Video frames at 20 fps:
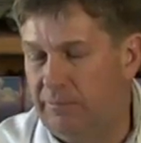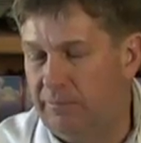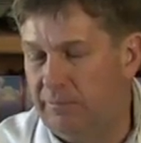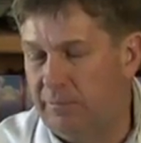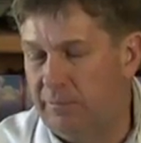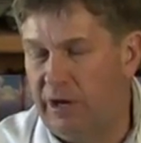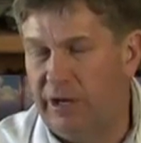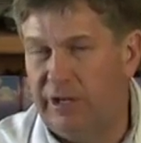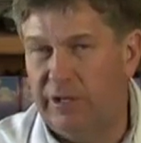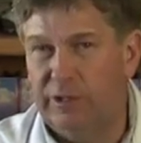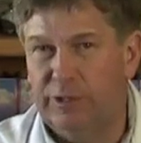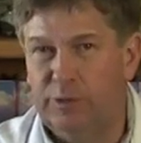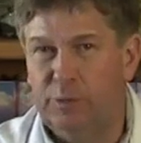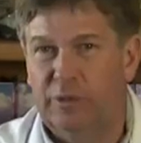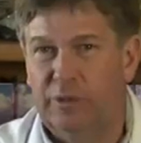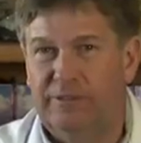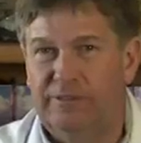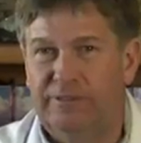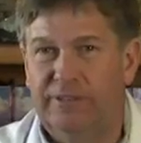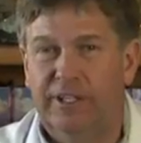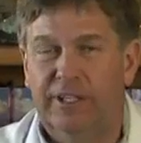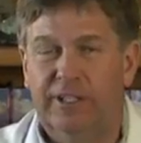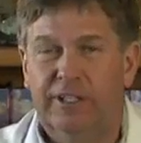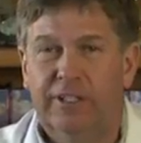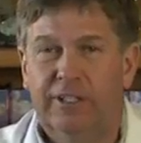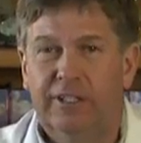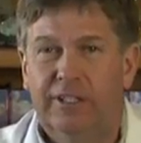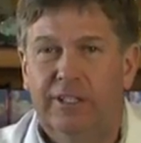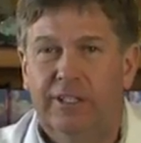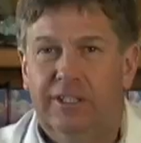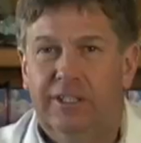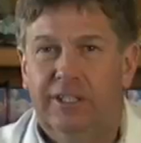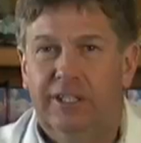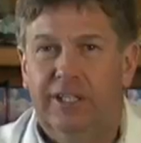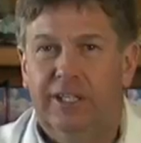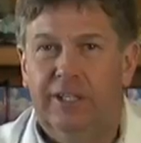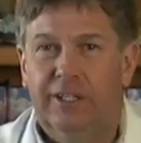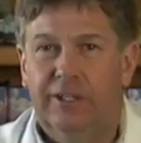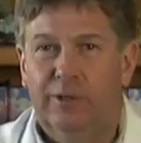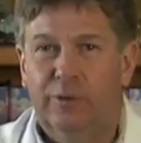models would fit
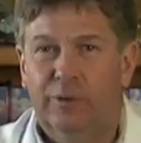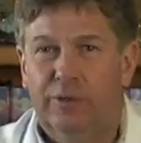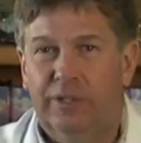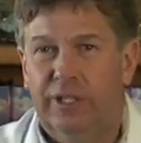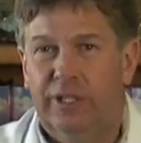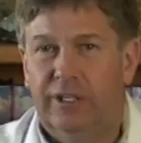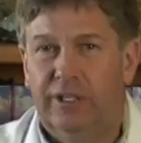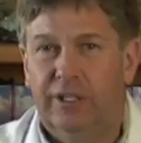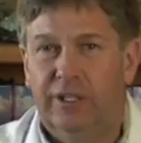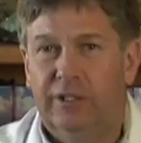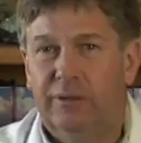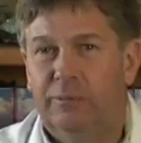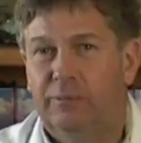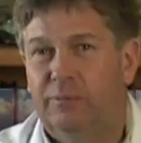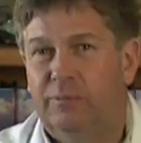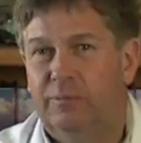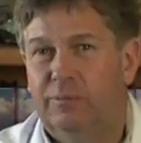in a